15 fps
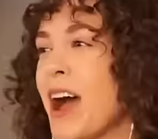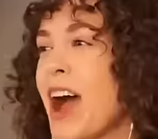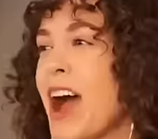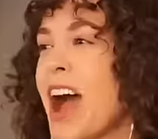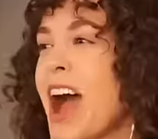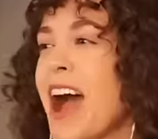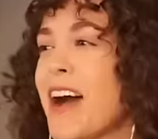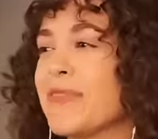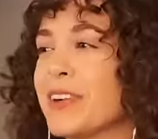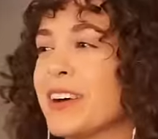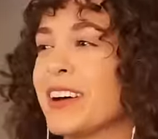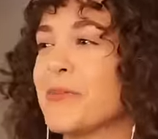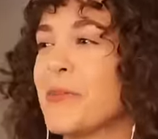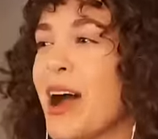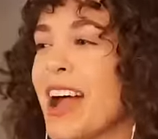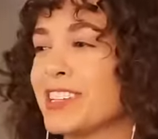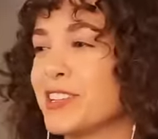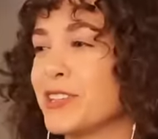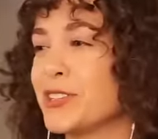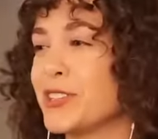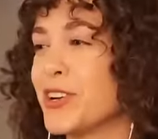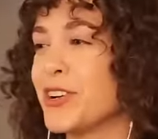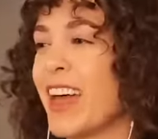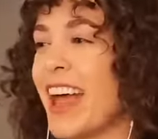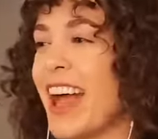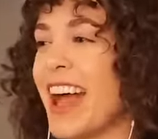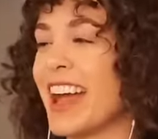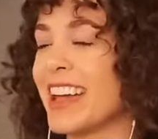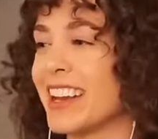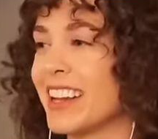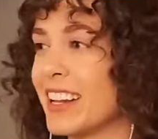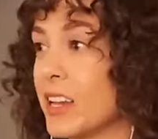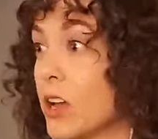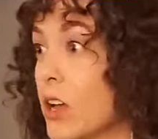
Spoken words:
Bob, why'd you do that?